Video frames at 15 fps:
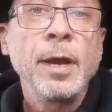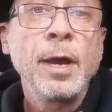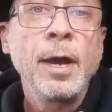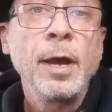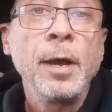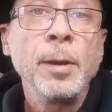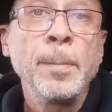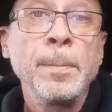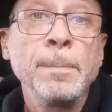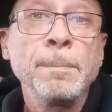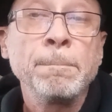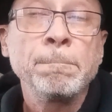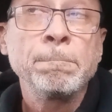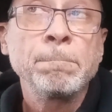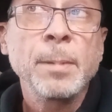The
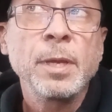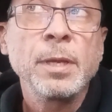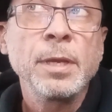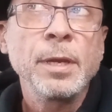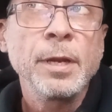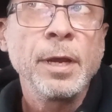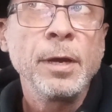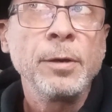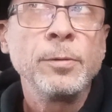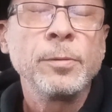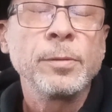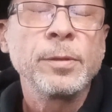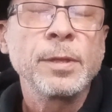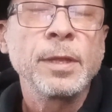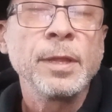
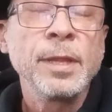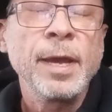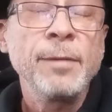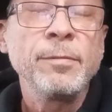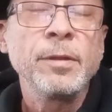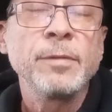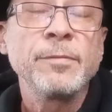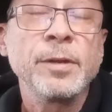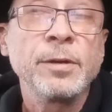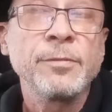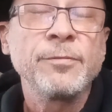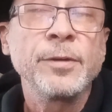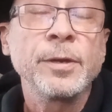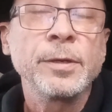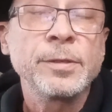level of
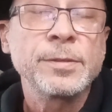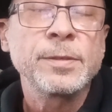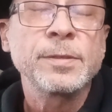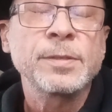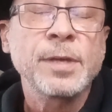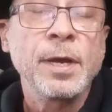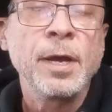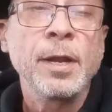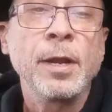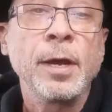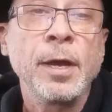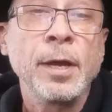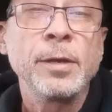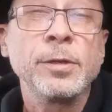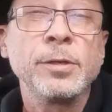interference that's gone
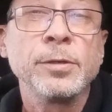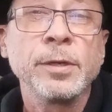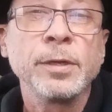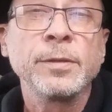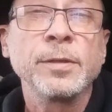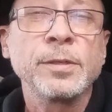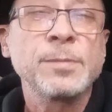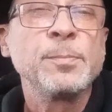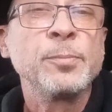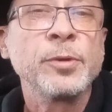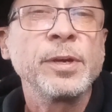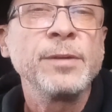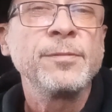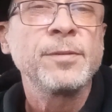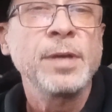on during this
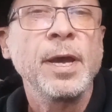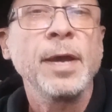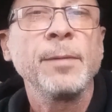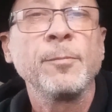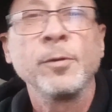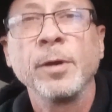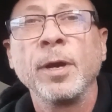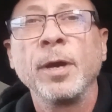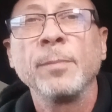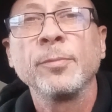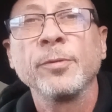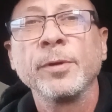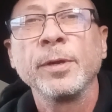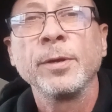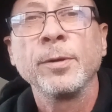brief time we're on
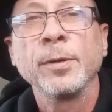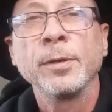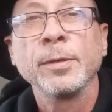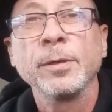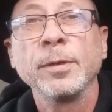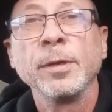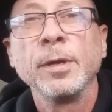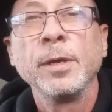pre-order